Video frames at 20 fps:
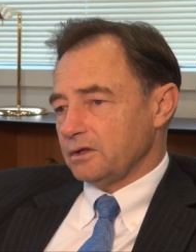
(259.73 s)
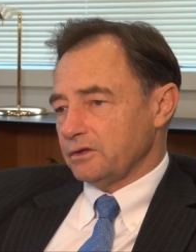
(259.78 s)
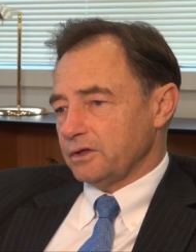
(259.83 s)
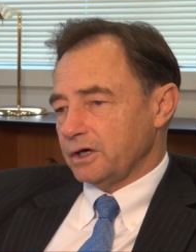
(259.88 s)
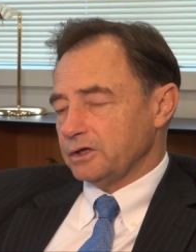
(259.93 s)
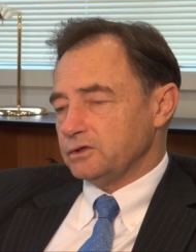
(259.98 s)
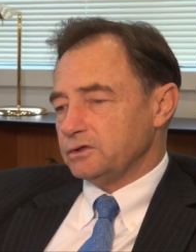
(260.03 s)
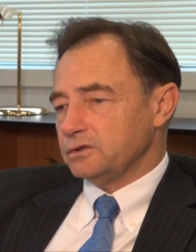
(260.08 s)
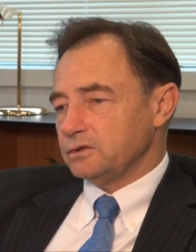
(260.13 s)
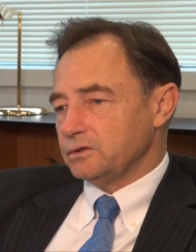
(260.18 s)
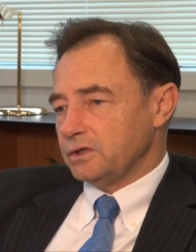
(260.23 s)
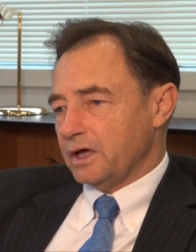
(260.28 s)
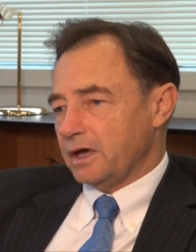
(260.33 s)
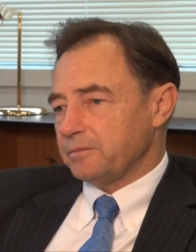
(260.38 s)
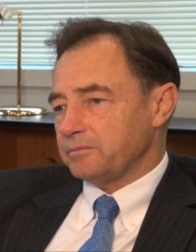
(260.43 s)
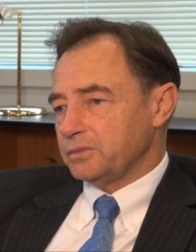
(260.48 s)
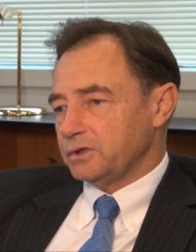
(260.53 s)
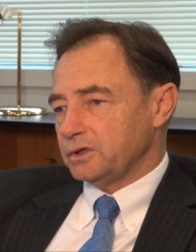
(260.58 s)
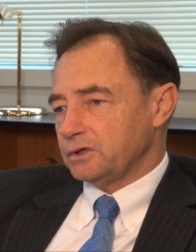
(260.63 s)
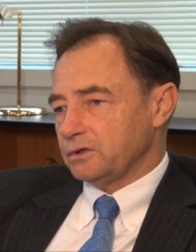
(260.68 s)
They do
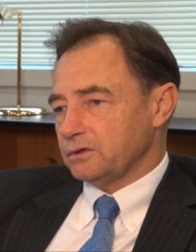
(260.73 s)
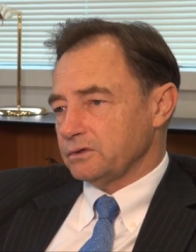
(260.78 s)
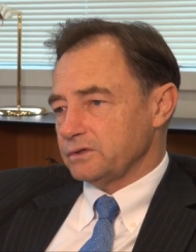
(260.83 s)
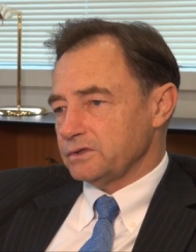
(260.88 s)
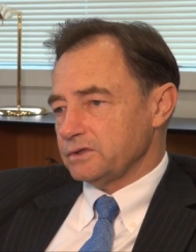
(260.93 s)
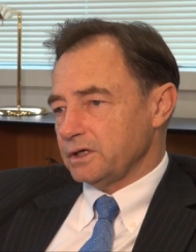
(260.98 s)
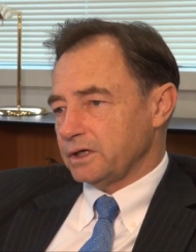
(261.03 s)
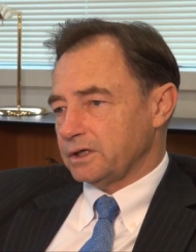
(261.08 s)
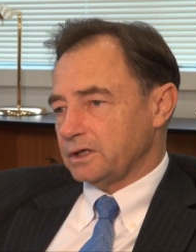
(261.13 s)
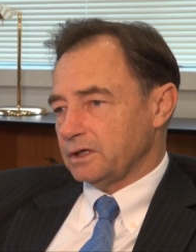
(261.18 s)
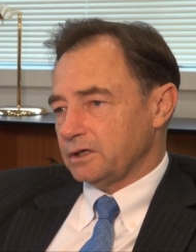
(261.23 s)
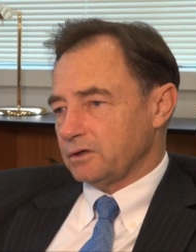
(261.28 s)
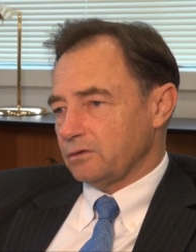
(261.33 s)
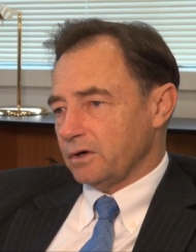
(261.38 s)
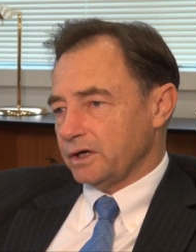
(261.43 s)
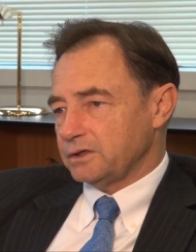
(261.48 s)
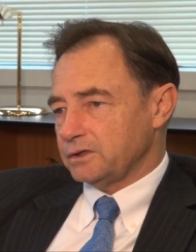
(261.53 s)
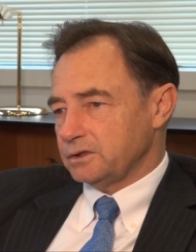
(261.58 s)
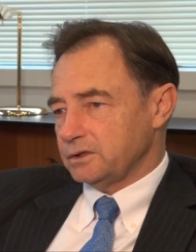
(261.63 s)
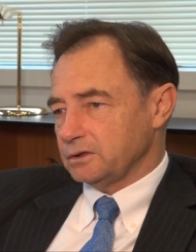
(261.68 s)
that because they get a
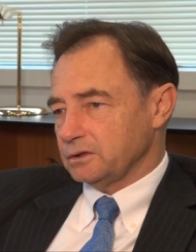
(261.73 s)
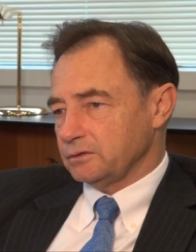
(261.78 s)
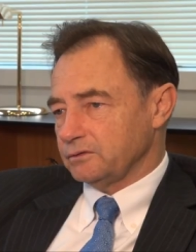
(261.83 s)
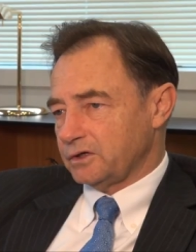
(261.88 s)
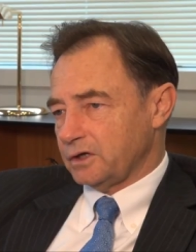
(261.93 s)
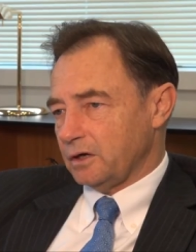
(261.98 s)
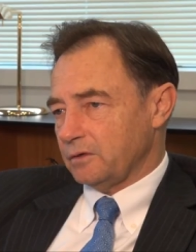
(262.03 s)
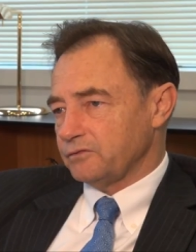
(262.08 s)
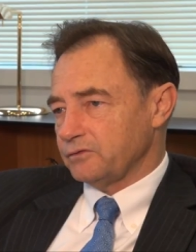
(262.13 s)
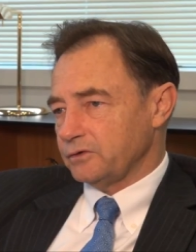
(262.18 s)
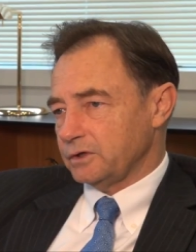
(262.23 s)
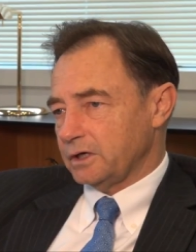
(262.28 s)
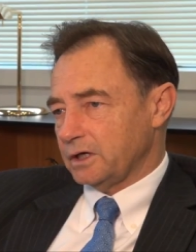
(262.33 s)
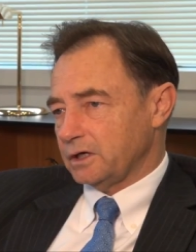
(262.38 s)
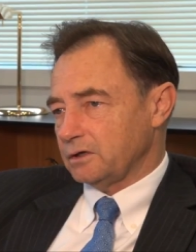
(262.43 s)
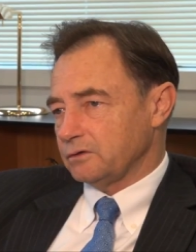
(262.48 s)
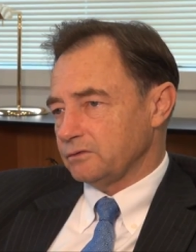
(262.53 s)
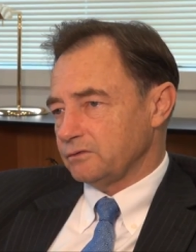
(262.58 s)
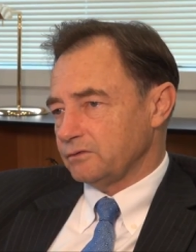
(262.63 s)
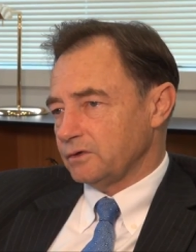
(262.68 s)
great deal of comfort
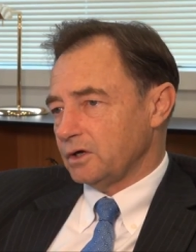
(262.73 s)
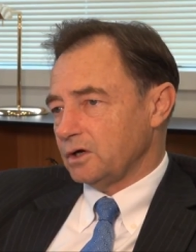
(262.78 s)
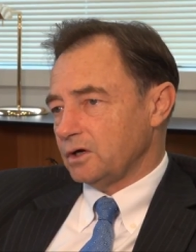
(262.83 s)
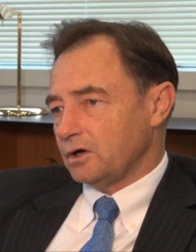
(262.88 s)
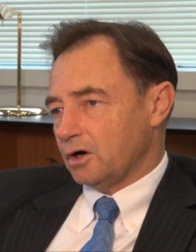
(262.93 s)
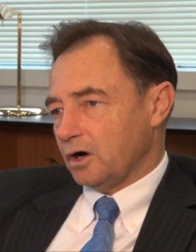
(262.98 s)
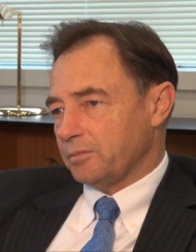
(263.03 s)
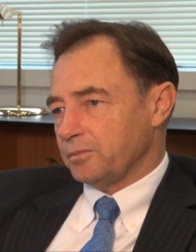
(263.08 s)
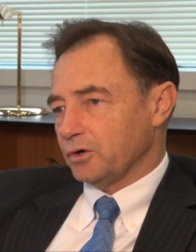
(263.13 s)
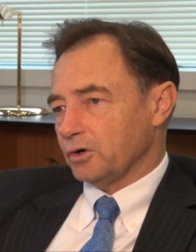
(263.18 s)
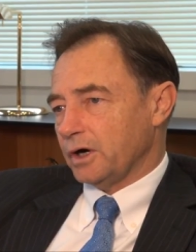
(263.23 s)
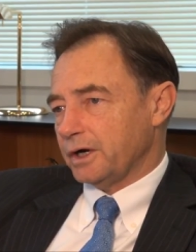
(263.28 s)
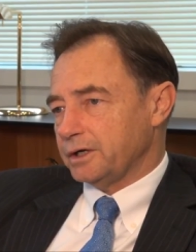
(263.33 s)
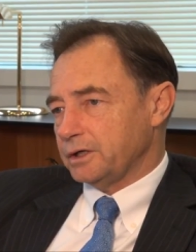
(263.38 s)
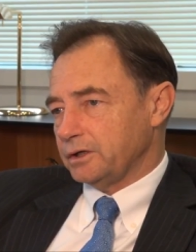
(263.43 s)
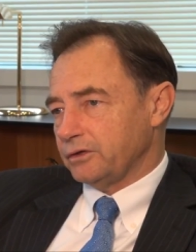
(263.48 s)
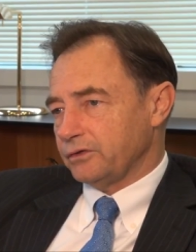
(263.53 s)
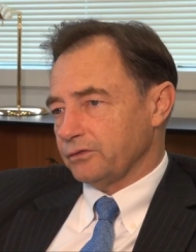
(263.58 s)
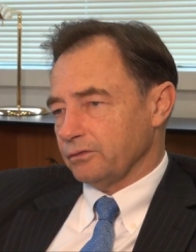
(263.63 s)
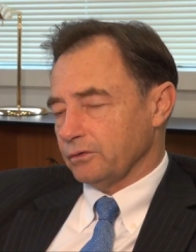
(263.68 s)
out of
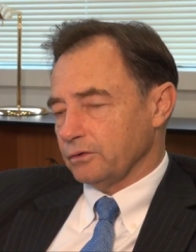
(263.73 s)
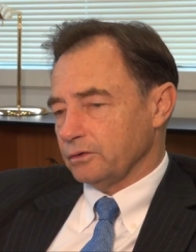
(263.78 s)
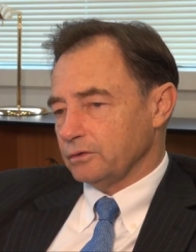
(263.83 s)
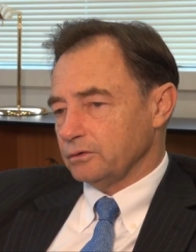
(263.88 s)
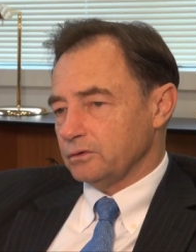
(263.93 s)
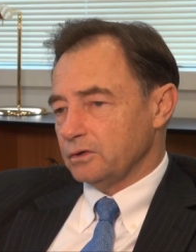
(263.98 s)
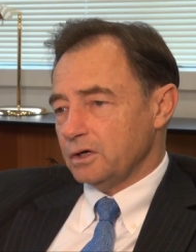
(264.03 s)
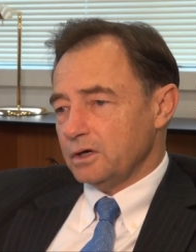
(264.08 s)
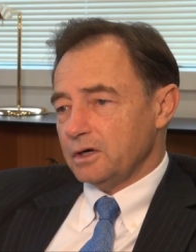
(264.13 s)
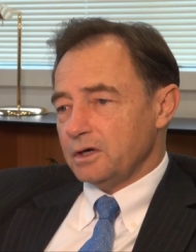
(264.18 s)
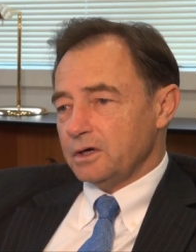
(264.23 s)
operating through